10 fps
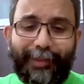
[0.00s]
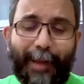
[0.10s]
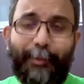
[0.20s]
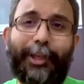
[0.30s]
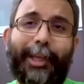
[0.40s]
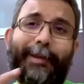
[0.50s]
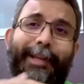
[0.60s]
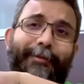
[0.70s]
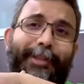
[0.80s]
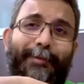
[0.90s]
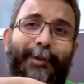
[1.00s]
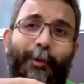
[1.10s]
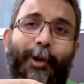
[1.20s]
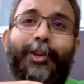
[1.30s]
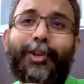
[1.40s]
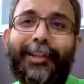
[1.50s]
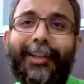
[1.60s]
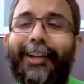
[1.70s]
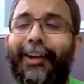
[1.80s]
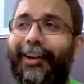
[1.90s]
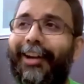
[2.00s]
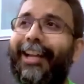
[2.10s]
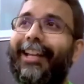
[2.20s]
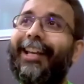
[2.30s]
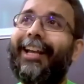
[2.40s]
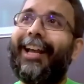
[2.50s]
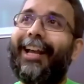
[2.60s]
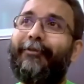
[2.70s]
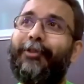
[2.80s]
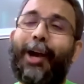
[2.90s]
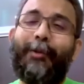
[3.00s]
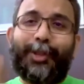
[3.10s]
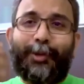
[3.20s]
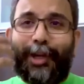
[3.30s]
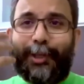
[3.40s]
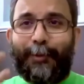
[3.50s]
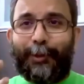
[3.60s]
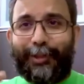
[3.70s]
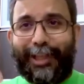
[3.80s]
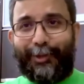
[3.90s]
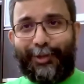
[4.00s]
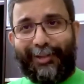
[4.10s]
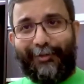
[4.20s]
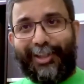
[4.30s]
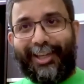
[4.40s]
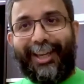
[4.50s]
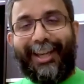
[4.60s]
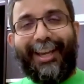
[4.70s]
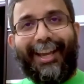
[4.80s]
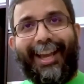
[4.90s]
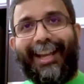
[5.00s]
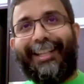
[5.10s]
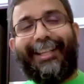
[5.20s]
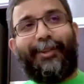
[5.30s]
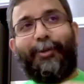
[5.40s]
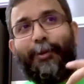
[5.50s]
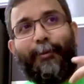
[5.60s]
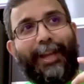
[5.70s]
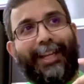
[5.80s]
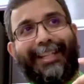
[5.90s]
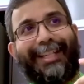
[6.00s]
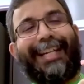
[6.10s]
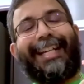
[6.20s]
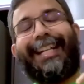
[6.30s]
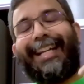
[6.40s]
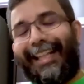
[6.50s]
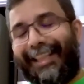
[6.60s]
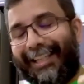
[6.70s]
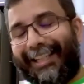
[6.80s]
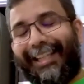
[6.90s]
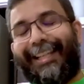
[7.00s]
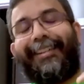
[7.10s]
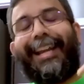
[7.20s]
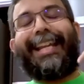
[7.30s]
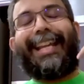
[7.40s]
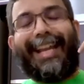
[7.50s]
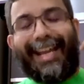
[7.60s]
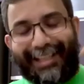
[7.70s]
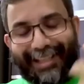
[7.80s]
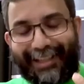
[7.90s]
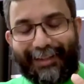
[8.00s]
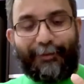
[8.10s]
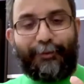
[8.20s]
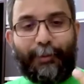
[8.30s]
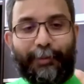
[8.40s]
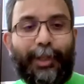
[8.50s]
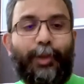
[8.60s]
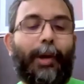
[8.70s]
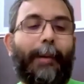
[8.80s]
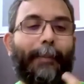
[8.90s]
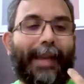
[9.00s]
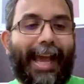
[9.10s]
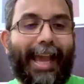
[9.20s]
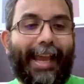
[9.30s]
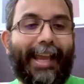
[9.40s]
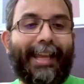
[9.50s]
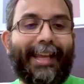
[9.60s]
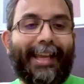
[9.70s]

I'm looking at my invisible watch, all right. A few hours ago, I spoke to Dato' Sri Vijay, and he conveyed another great lesson for me to apply.